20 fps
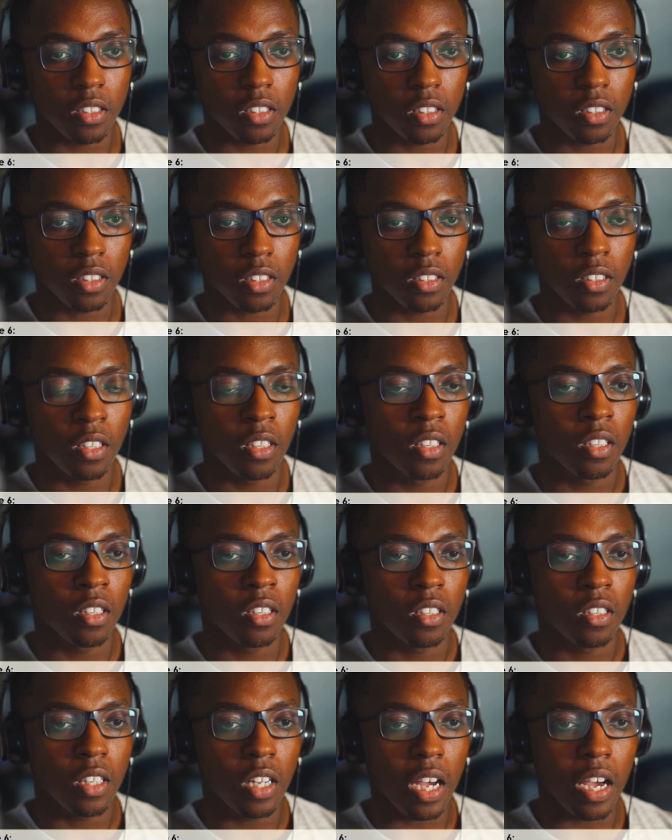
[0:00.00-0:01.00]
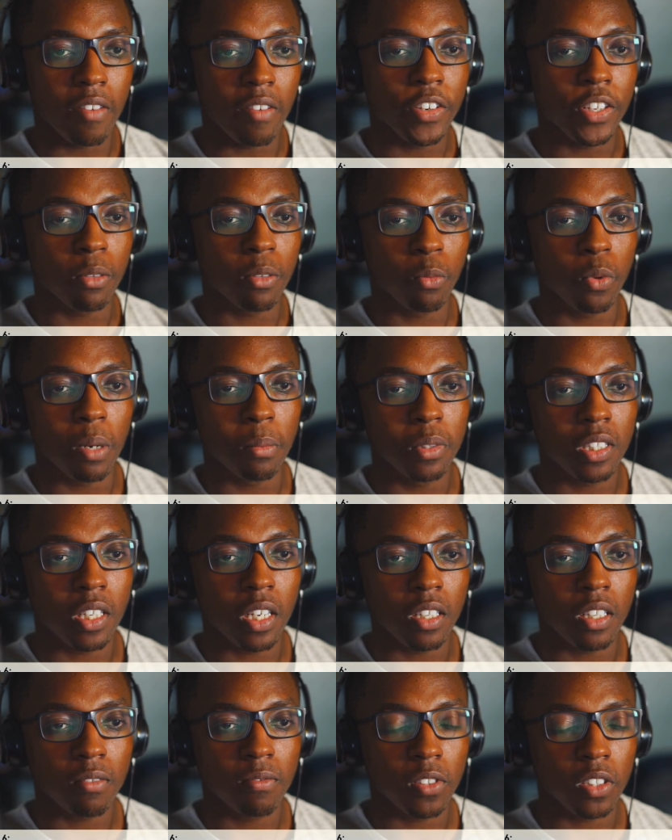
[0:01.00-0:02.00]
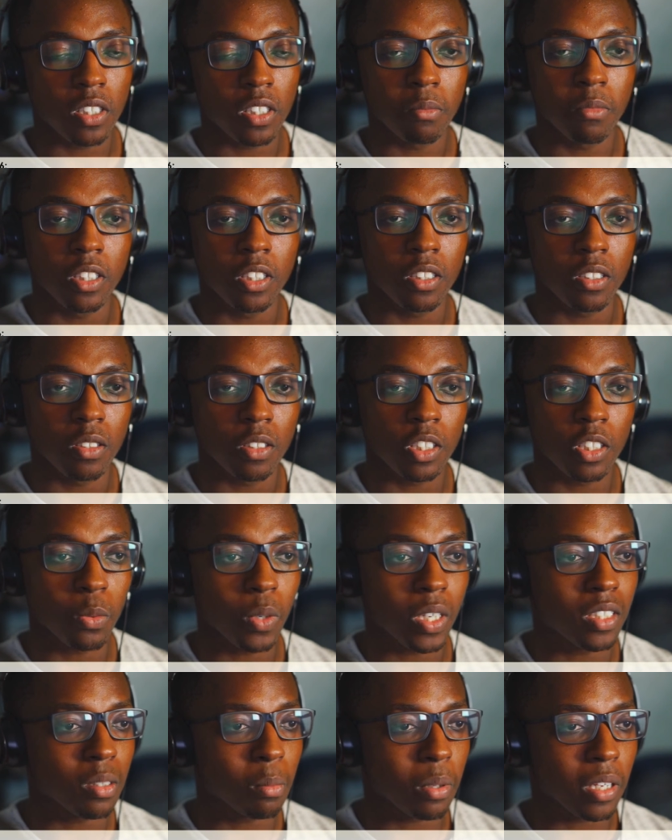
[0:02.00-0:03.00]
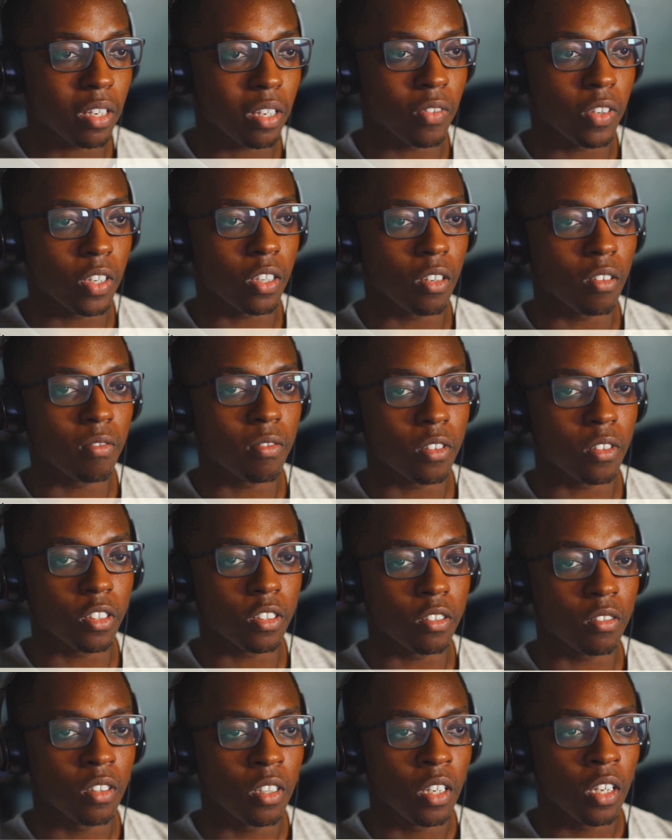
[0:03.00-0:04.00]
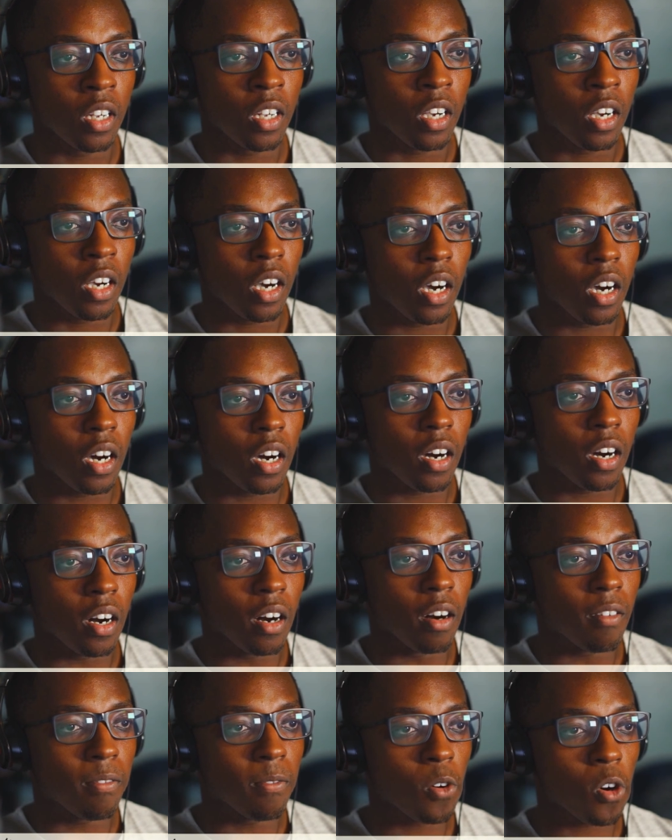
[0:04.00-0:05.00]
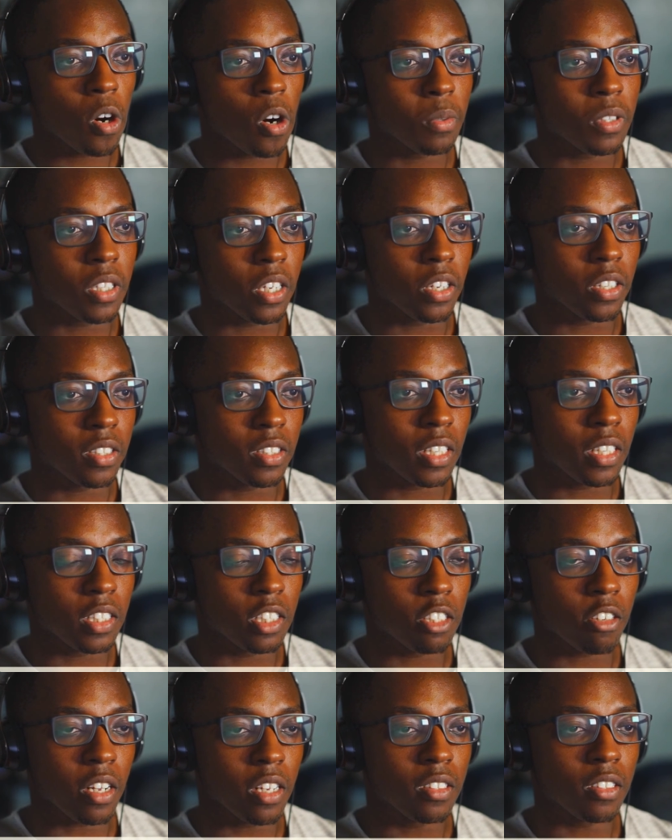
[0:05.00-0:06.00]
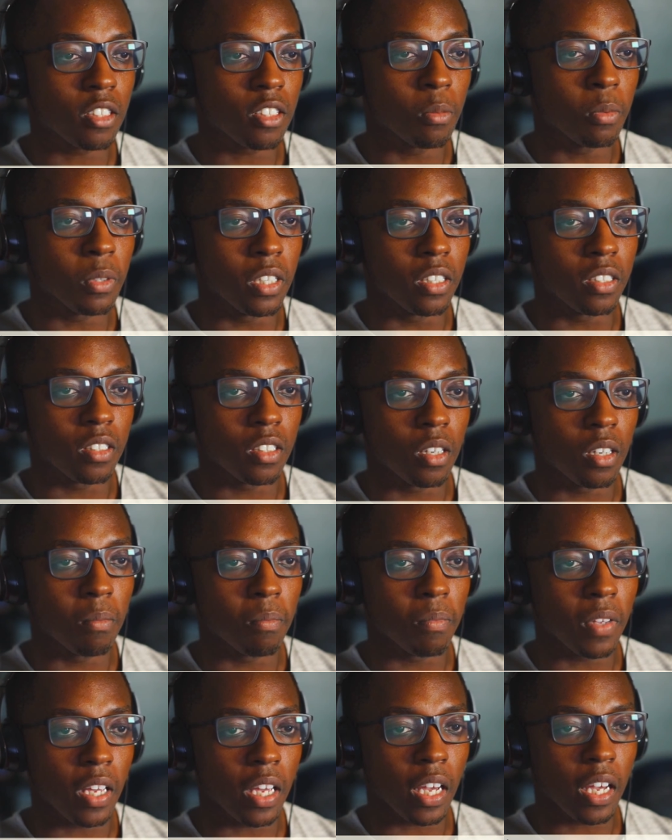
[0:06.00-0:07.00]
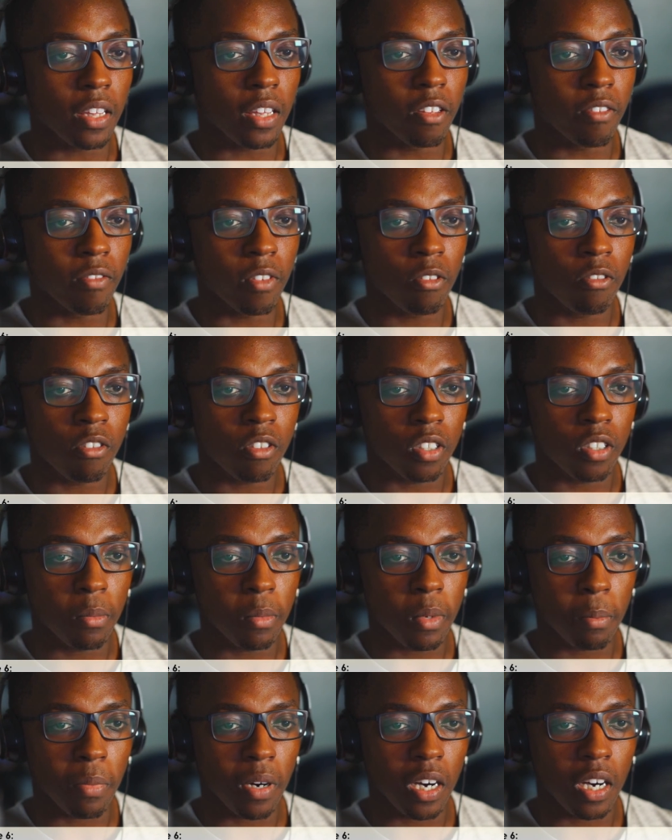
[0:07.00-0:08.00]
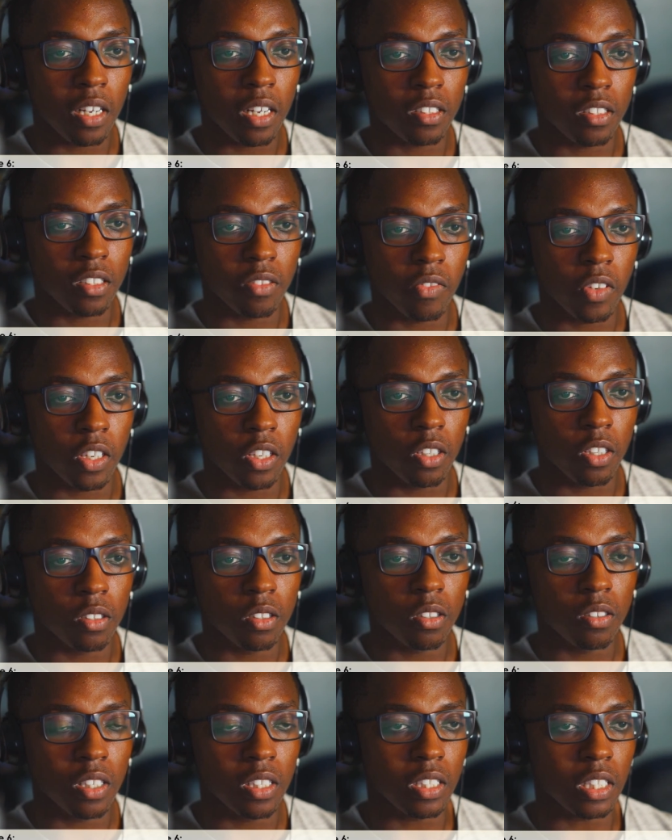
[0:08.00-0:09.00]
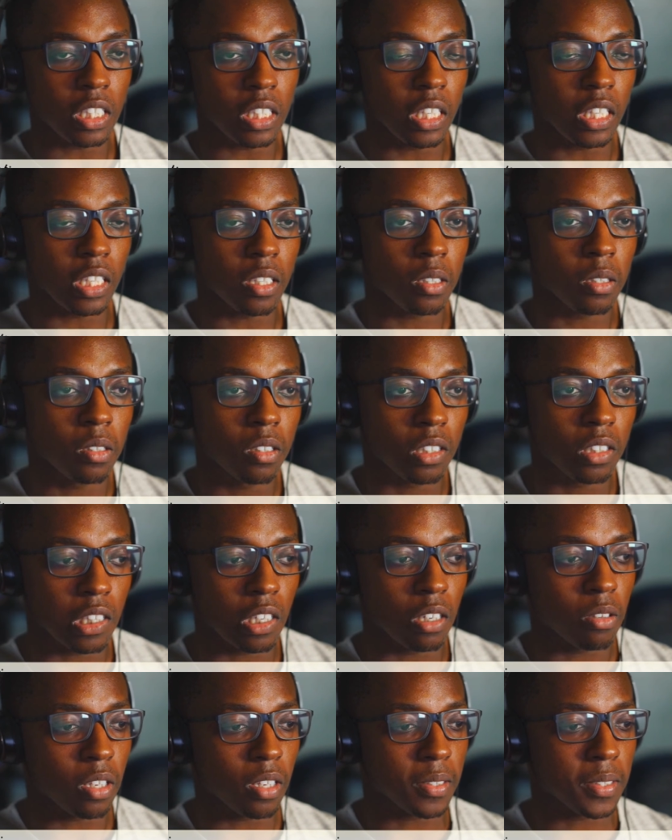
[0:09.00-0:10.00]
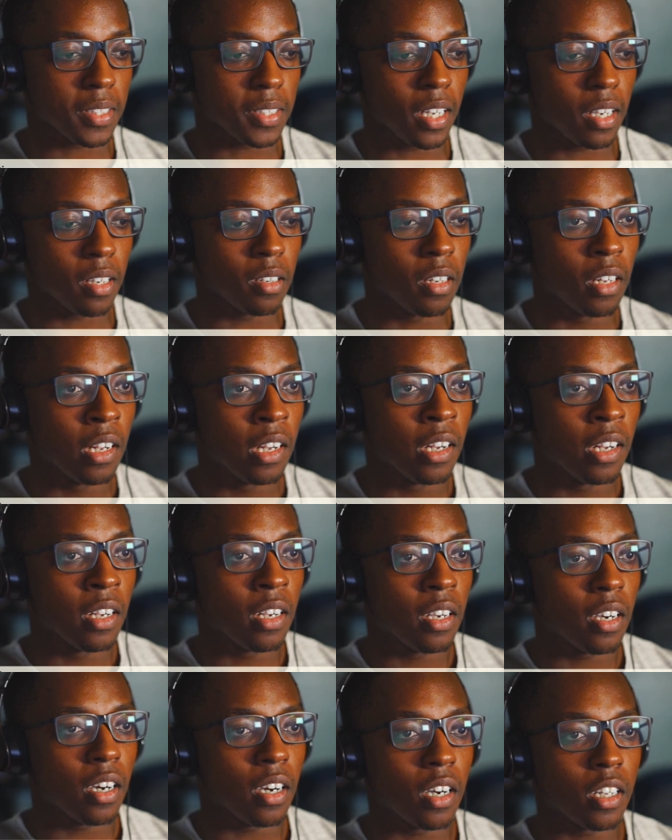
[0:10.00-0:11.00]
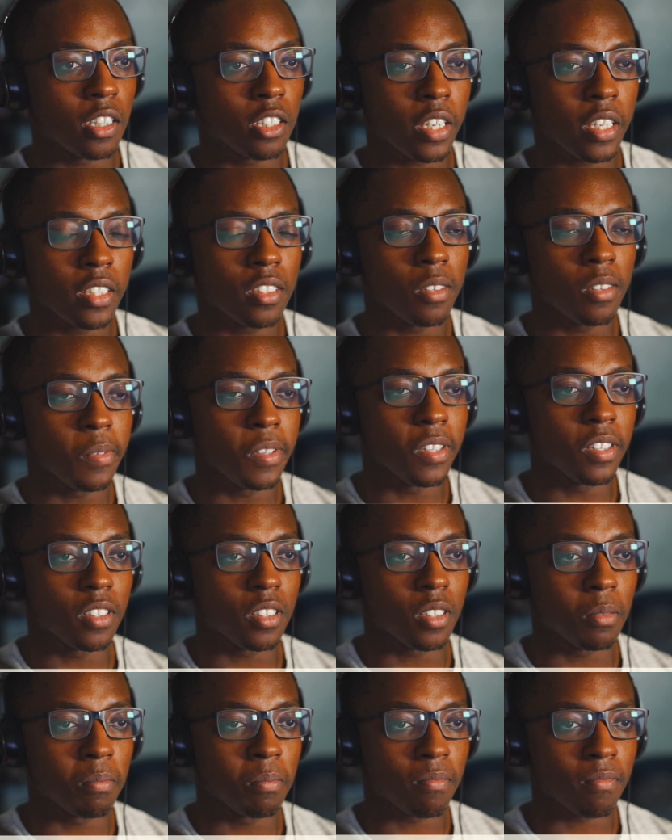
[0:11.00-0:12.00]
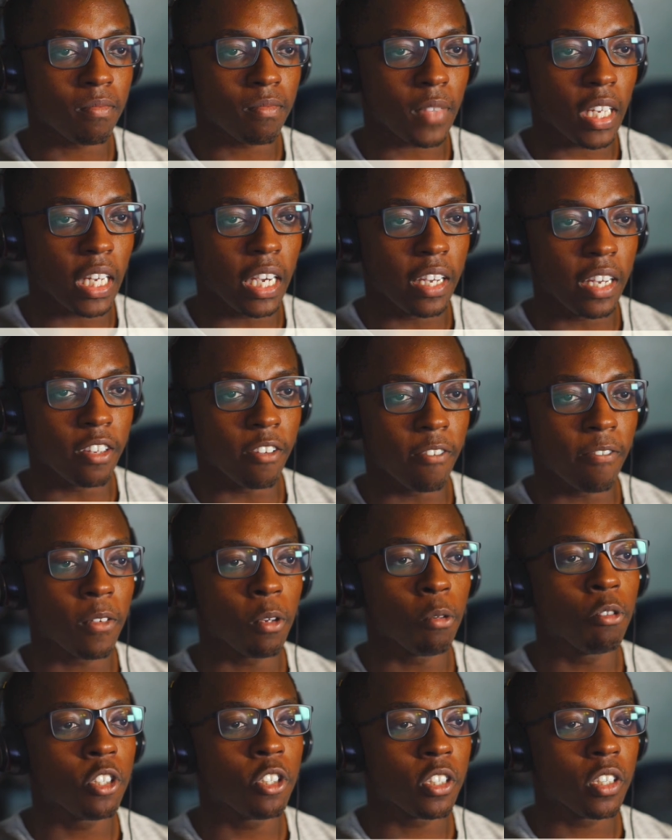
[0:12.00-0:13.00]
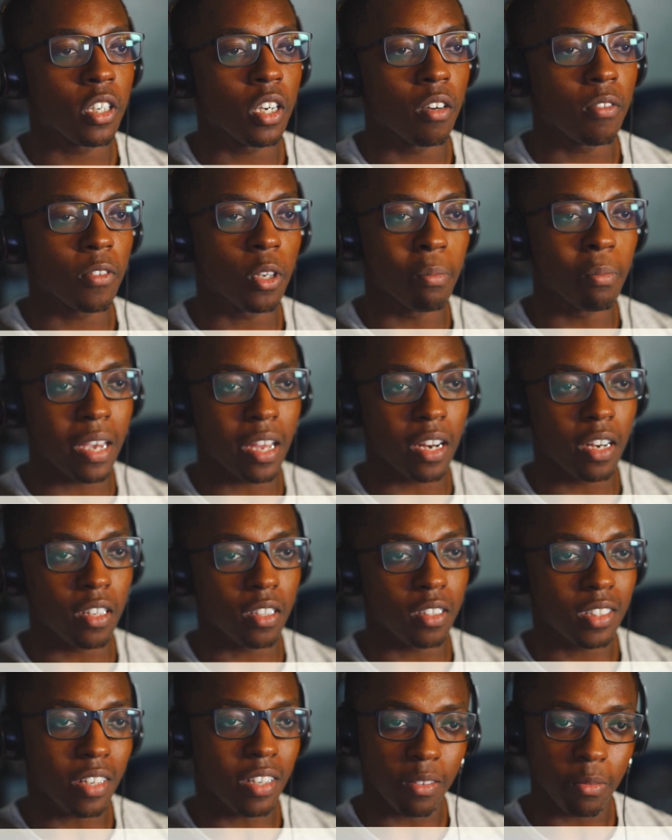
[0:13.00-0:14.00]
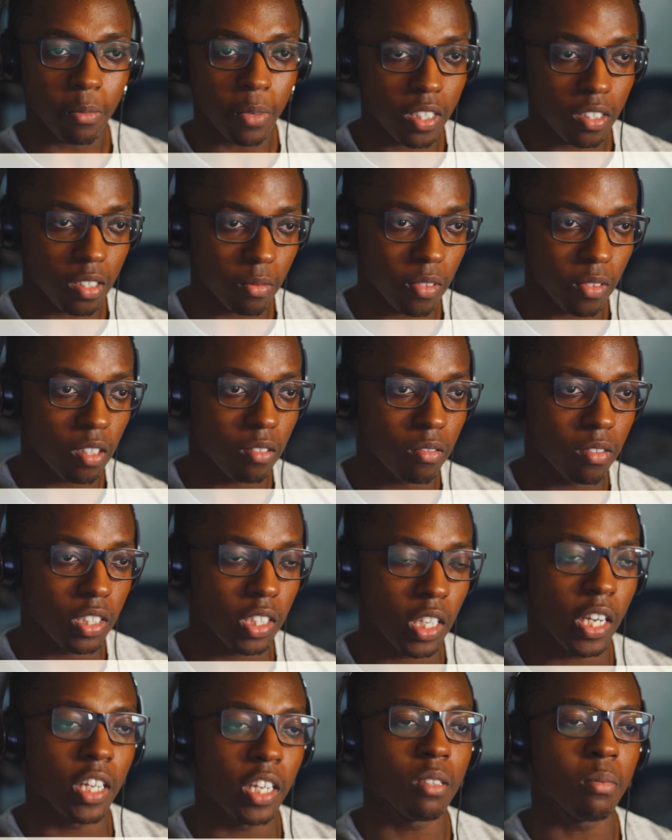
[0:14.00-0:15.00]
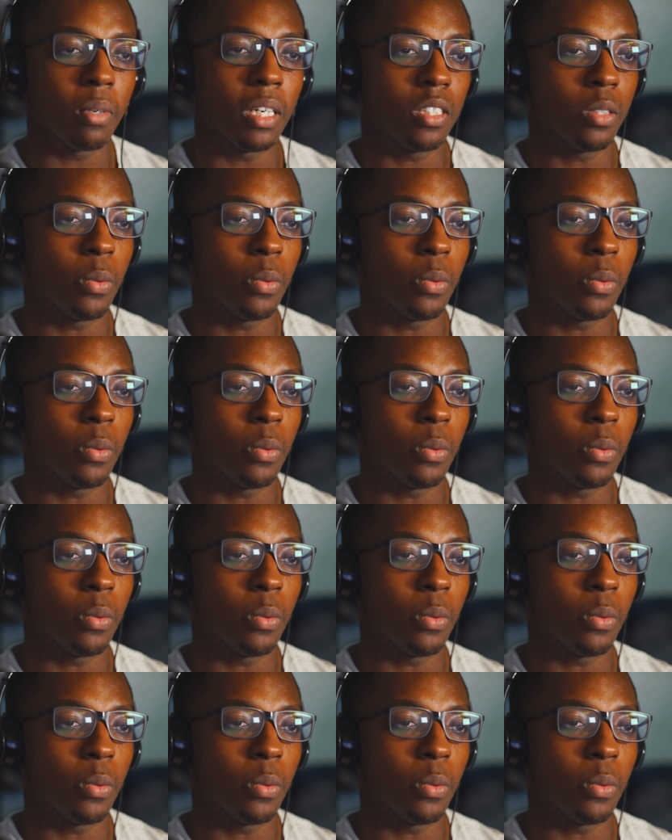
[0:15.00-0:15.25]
every website for some reason just wants to play a video for you. Forbes here says transhumanism and the future. Let me pause this video so it doesn't like slow things down. Transhumanism and the future of humanity. 7 ways the world will change by 2030.